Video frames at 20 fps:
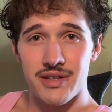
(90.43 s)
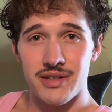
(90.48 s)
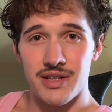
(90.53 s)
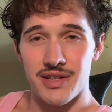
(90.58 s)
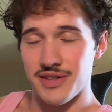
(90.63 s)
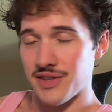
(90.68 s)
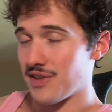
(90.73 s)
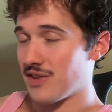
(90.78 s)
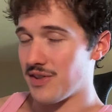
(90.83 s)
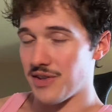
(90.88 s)

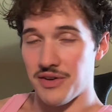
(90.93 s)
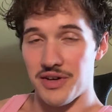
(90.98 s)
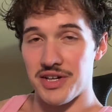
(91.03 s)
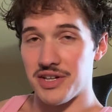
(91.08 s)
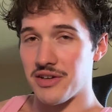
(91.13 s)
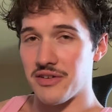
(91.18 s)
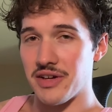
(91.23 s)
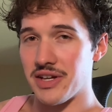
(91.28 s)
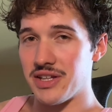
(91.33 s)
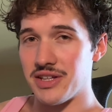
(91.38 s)
This is
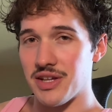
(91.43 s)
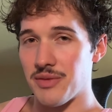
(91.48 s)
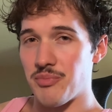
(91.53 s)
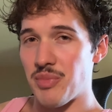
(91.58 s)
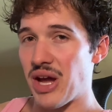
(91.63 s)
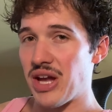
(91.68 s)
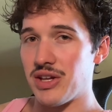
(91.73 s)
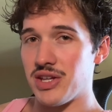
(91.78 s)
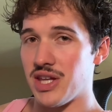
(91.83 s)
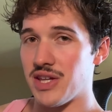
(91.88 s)
literally
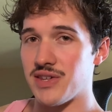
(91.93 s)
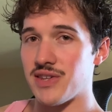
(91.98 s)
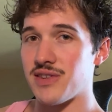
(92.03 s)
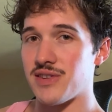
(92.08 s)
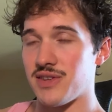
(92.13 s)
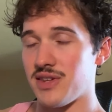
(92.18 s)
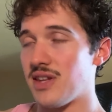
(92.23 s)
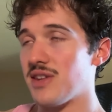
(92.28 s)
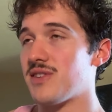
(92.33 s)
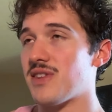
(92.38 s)

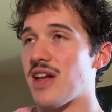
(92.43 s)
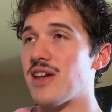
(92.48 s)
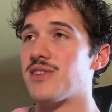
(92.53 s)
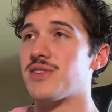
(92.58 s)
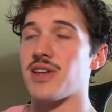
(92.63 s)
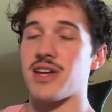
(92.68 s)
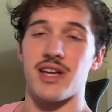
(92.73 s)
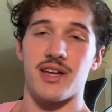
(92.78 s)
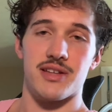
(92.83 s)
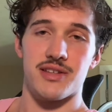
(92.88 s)
this tastes
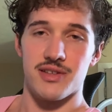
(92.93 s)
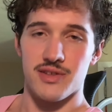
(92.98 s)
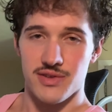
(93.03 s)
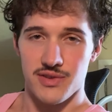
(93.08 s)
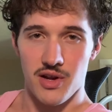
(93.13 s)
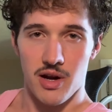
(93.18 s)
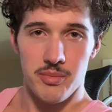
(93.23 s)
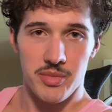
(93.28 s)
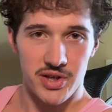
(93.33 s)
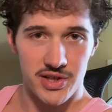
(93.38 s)
like a
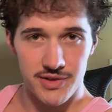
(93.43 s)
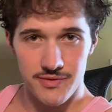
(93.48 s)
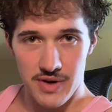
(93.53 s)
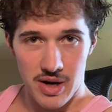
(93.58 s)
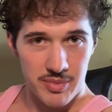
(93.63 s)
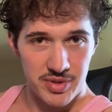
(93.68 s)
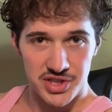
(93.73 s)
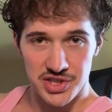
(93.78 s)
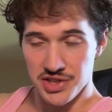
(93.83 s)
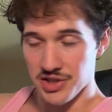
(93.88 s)
Starbucks
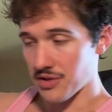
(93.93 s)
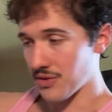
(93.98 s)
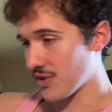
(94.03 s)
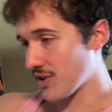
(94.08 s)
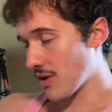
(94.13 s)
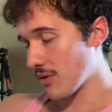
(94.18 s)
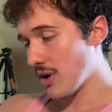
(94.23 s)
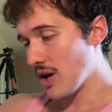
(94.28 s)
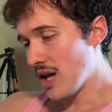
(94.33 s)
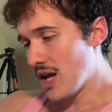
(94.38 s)
Frappuccino.
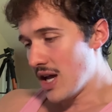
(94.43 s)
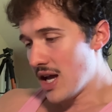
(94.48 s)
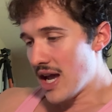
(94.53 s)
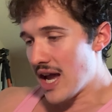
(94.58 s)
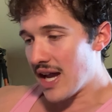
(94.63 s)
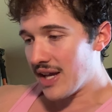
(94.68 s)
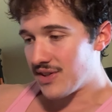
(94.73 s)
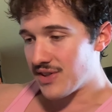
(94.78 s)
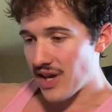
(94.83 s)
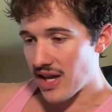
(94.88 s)
So
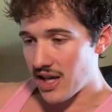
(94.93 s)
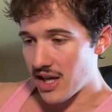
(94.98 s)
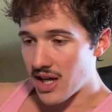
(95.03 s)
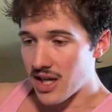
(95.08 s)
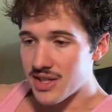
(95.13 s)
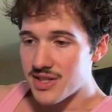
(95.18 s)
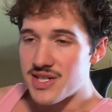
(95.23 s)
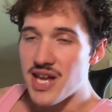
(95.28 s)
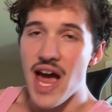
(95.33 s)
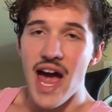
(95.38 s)
it's a
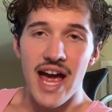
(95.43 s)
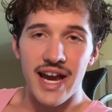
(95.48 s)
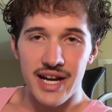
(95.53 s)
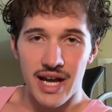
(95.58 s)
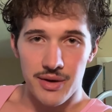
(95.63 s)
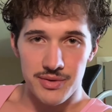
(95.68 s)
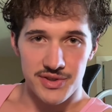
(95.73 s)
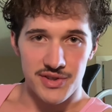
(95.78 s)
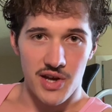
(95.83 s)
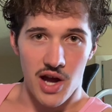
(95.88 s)

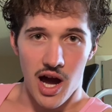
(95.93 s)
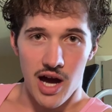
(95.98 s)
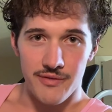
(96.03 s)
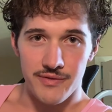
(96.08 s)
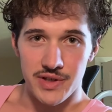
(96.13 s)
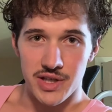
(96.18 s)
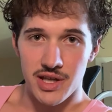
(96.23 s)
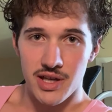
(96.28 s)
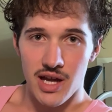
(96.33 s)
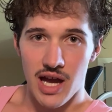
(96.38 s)
10-ounce
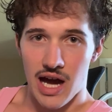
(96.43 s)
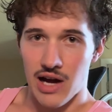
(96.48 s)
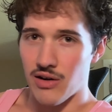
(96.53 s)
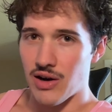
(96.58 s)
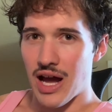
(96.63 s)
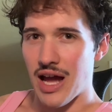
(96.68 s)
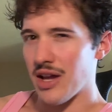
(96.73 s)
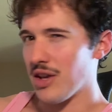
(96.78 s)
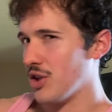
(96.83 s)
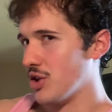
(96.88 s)
coffee.
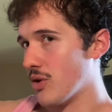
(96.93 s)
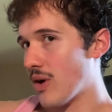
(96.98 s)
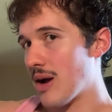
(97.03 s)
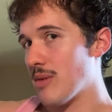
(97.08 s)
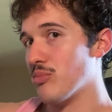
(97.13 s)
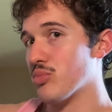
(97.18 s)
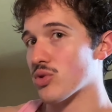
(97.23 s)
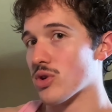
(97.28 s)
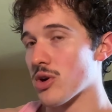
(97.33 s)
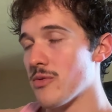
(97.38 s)
I
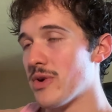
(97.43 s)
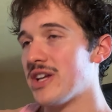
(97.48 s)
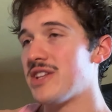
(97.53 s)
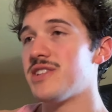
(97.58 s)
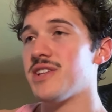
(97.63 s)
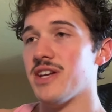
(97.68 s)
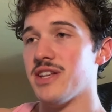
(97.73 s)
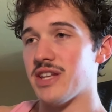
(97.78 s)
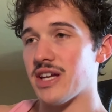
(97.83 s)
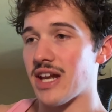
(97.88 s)
brew it
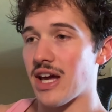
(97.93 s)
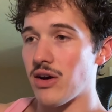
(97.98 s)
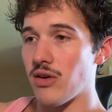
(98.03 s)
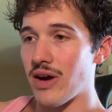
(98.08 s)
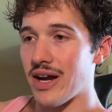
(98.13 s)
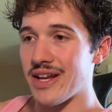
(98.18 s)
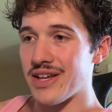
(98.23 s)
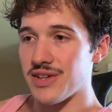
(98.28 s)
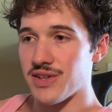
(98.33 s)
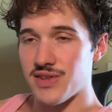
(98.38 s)
and then I
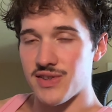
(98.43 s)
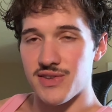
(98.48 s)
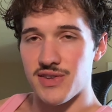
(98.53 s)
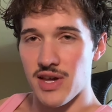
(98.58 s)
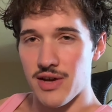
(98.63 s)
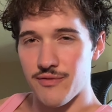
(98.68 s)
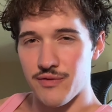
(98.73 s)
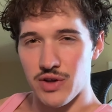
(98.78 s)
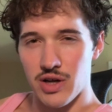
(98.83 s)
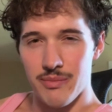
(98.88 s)
let it
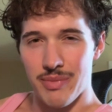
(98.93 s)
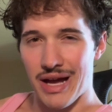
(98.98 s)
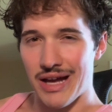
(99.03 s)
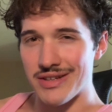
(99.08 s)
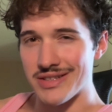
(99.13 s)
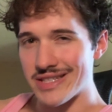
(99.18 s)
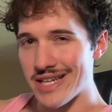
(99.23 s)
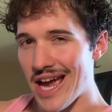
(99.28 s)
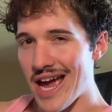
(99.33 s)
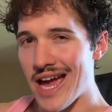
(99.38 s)
sit for
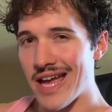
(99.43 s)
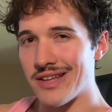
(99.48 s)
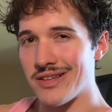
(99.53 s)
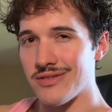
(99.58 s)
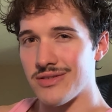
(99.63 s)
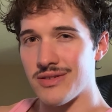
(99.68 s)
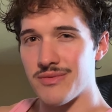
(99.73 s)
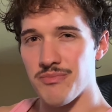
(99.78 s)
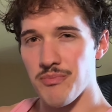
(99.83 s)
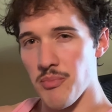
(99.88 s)
about
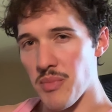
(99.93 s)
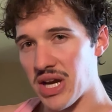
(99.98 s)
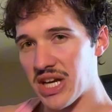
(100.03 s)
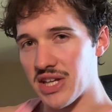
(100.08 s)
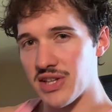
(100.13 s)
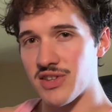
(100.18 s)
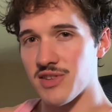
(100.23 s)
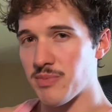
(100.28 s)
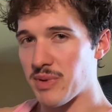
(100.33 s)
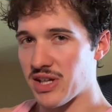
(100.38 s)
10
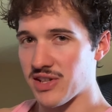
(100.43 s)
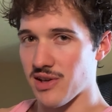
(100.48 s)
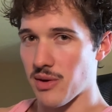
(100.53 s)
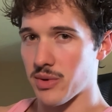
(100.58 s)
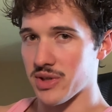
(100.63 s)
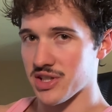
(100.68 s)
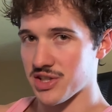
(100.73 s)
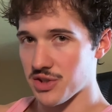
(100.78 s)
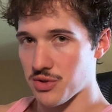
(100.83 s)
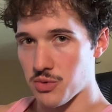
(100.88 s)
minutes because I
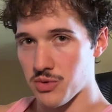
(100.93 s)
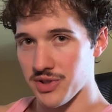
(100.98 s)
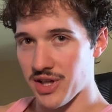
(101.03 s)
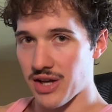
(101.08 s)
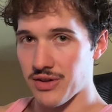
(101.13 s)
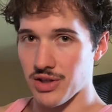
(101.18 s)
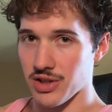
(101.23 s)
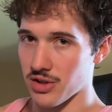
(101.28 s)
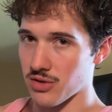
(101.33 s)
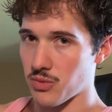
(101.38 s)
want it to cool
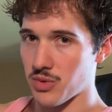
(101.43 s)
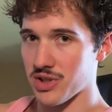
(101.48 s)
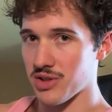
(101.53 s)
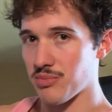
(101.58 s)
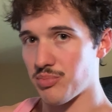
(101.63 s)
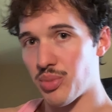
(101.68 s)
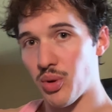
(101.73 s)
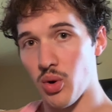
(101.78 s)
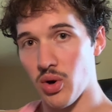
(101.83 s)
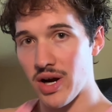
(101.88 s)
down. I don't want
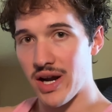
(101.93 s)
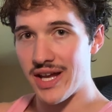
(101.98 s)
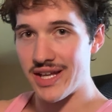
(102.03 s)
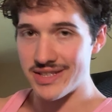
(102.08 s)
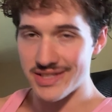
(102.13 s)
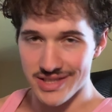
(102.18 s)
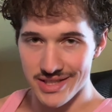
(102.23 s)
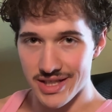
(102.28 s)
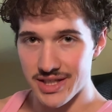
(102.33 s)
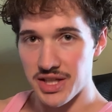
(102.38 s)
to pour it
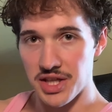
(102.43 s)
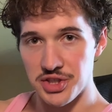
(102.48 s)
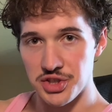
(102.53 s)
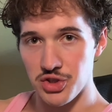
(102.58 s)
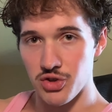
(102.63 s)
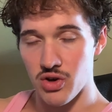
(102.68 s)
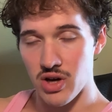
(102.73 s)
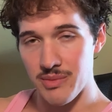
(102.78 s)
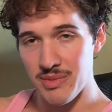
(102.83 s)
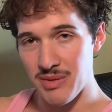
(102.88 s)
into the Ninja
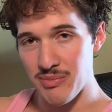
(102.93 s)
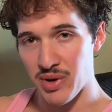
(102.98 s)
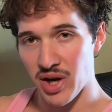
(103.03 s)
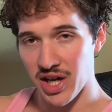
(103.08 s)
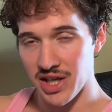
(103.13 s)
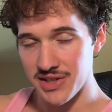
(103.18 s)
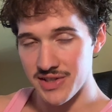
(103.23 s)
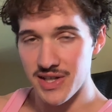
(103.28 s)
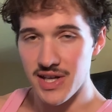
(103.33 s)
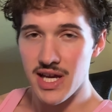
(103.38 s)
Creami
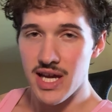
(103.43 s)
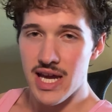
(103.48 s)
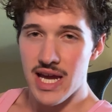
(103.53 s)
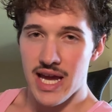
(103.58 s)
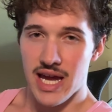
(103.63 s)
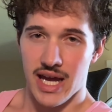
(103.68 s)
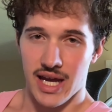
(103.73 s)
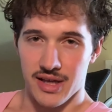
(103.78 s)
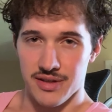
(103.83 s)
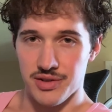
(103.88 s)
pint
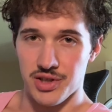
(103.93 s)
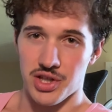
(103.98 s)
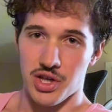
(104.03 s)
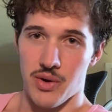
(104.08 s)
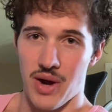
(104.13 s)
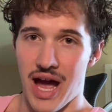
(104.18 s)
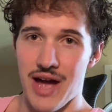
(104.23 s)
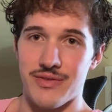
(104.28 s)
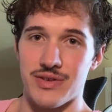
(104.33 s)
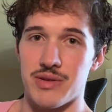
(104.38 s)
and
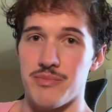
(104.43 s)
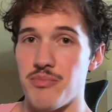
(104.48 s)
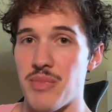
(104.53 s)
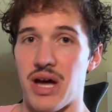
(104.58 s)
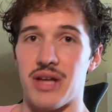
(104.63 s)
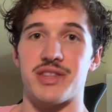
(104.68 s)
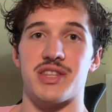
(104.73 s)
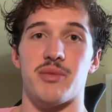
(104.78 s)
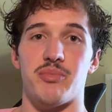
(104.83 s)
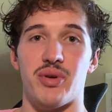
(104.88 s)
have it
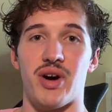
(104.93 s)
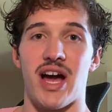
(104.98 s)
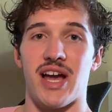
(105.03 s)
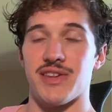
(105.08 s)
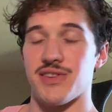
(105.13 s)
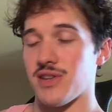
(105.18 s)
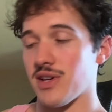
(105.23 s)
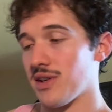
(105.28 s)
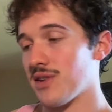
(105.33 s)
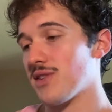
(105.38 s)
melt the
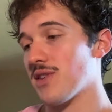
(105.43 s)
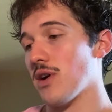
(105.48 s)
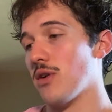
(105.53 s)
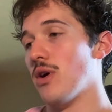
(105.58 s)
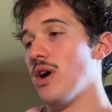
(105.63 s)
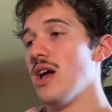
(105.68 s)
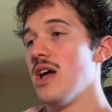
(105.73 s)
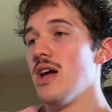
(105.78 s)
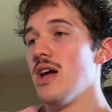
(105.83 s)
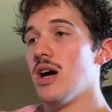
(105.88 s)
plastic. So
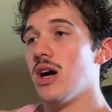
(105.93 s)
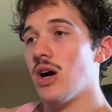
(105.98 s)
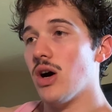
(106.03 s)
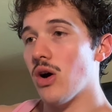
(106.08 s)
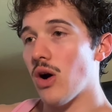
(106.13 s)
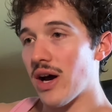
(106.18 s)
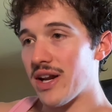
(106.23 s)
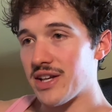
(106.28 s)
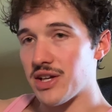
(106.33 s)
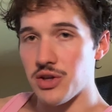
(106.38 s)

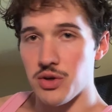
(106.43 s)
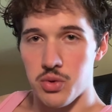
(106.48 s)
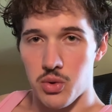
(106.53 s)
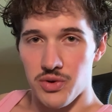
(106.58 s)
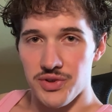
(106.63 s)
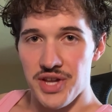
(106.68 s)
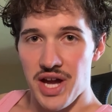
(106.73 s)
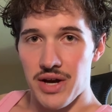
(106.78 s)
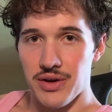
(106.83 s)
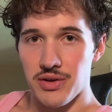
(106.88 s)
let it
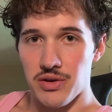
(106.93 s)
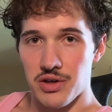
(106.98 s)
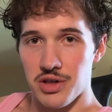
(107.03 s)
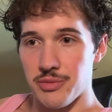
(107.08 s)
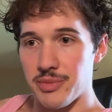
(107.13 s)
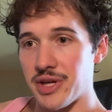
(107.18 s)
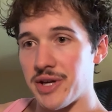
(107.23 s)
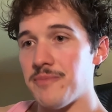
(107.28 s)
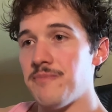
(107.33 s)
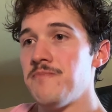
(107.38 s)
cool down a little
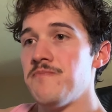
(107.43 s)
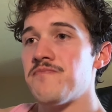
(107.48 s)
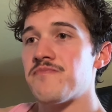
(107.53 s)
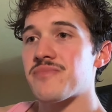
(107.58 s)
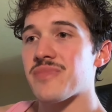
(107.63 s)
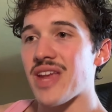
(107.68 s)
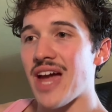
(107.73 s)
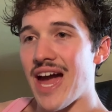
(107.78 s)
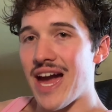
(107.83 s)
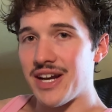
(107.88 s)
bit.
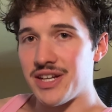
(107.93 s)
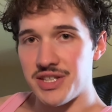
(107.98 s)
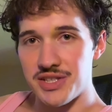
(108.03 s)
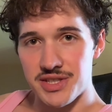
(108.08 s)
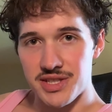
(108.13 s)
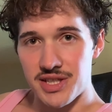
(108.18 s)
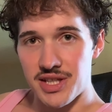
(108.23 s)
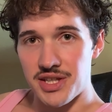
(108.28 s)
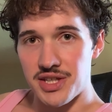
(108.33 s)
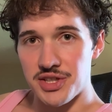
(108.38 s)
Add it
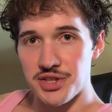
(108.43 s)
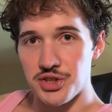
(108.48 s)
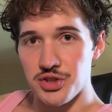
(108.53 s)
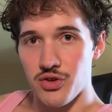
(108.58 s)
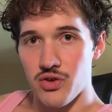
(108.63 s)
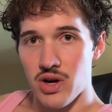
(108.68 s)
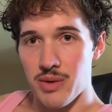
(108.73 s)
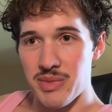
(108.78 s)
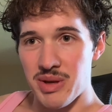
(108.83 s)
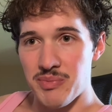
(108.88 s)
into the Ninja
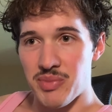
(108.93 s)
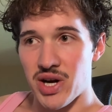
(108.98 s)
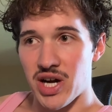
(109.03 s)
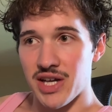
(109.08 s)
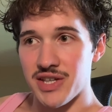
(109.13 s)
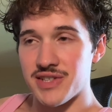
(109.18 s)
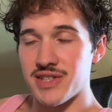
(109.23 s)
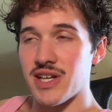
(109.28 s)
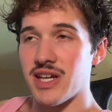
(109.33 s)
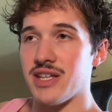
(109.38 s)
Creami
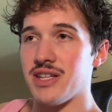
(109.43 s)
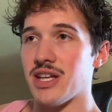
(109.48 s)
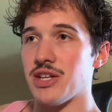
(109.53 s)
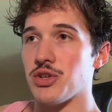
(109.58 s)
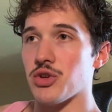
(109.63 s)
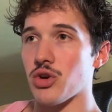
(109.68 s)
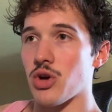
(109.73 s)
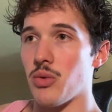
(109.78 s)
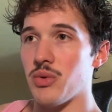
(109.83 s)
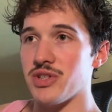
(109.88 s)
pint, and then
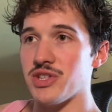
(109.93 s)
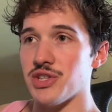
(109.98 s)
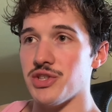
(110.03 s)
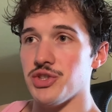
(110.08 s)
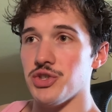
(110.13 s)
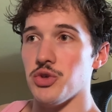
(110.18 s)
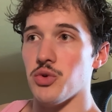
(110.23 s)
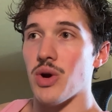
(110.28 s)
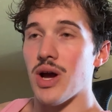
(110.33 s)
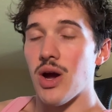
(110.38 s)
you're going to
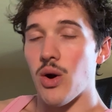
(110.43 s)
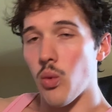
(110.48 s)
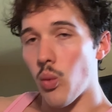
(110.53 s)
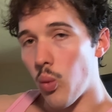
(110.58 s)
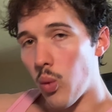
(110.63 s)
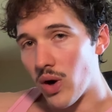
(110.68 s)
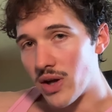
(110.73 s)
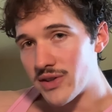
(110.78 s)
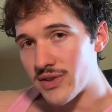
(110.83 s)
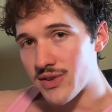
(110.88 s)
do
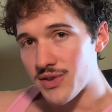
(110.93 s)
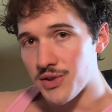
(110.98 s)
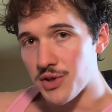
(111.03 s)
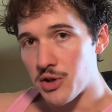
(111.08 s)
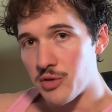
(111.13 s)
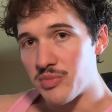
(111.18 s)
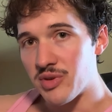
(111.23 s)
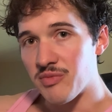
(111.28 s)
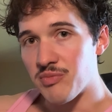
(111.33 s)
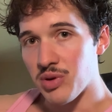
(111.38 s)
1
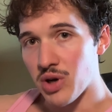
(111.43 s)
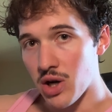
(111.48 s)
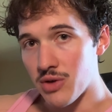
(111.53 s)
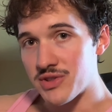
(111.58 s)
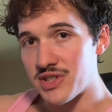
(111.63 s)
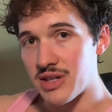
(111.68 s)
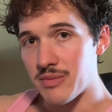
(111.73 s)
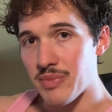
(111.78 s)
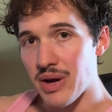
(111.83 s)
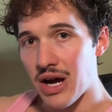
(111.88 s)
scoop of
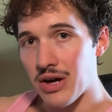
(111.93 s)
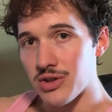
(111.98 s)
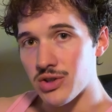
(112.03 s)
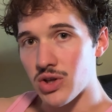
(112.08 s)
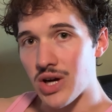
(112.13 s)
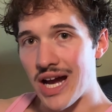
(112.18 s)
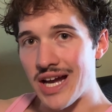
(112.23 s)
protein powder.